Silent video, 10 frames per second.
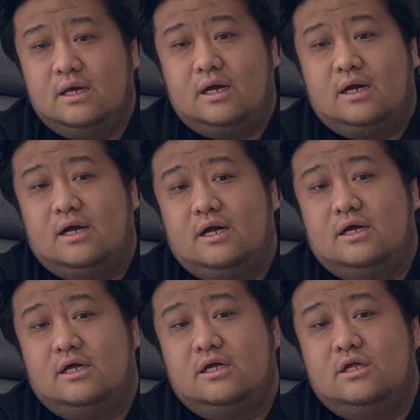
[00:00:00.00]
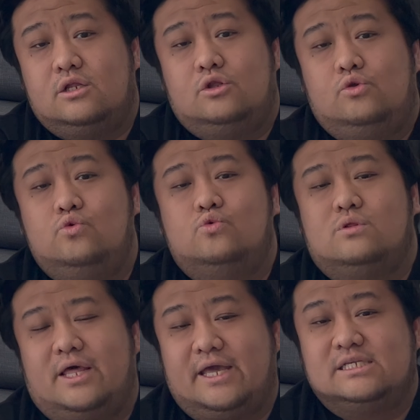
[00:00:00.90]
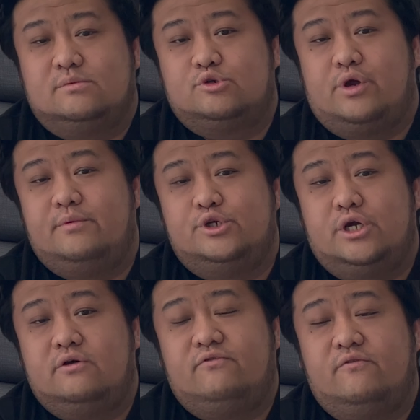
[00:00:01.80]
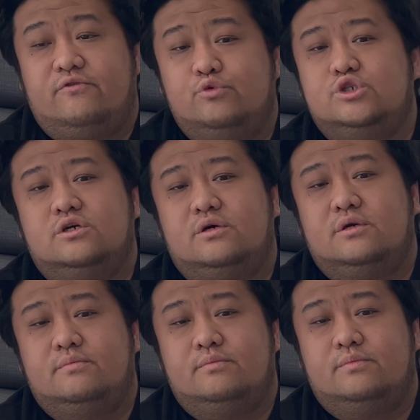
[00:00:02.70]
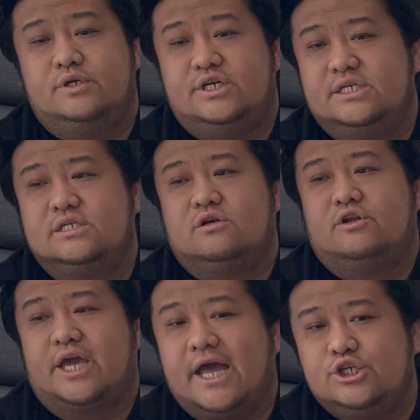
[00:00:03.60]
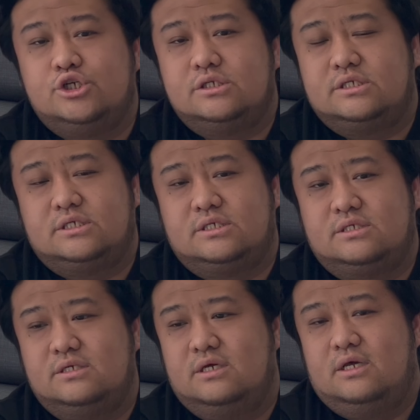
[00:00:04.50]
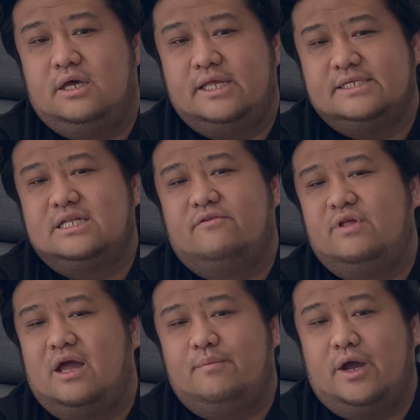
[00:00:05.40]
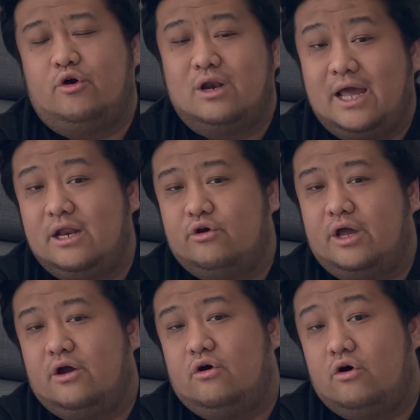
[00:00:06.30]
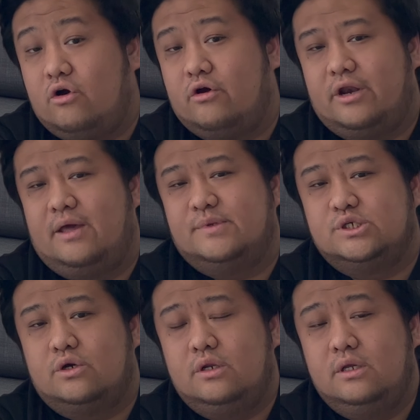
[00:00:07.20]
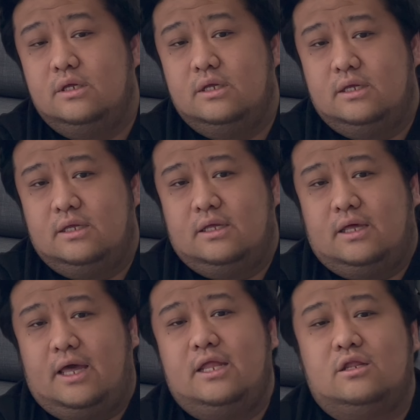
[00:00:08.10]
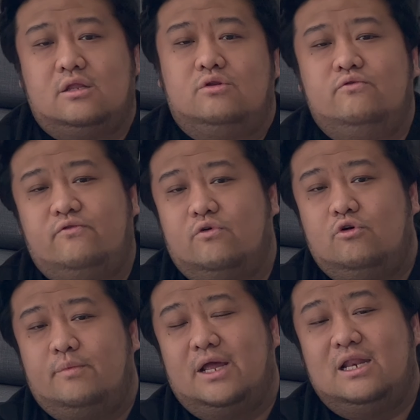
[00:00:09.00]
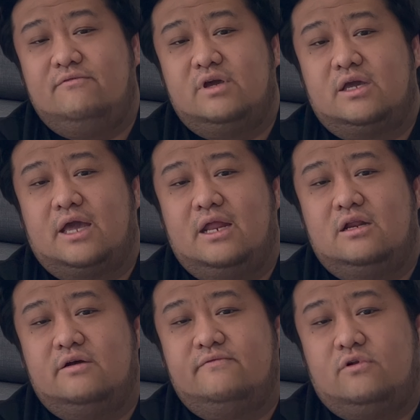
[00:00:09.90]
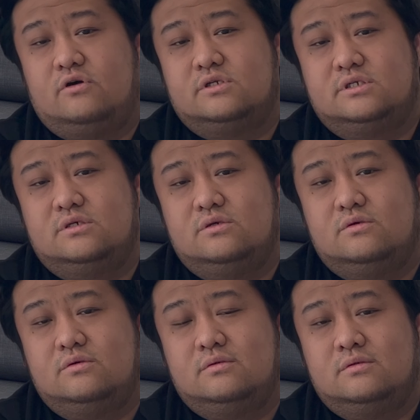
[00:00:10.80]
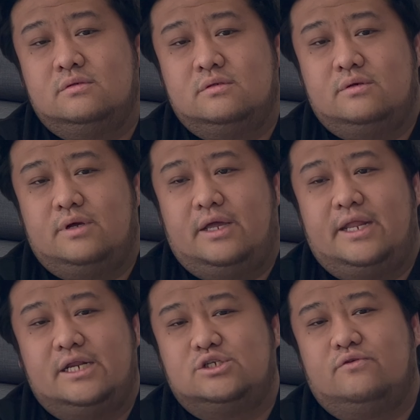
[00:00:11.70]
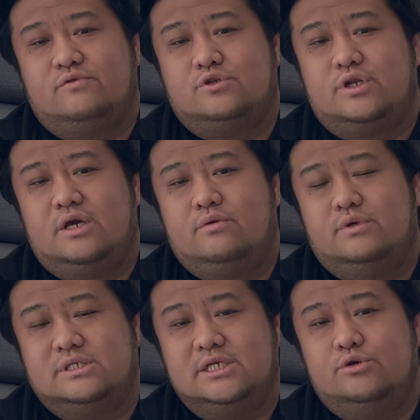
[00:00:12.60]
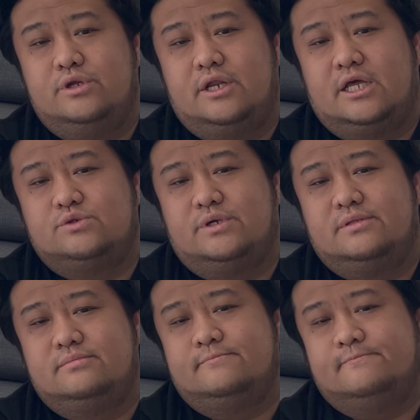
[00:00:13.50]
Do like and subscribe to the channel for future purchases on gadgets and stuff that I buy online or on Amazon. And do follow my Living in Canada vlogs. And that is all for today. We'll see you in the next one.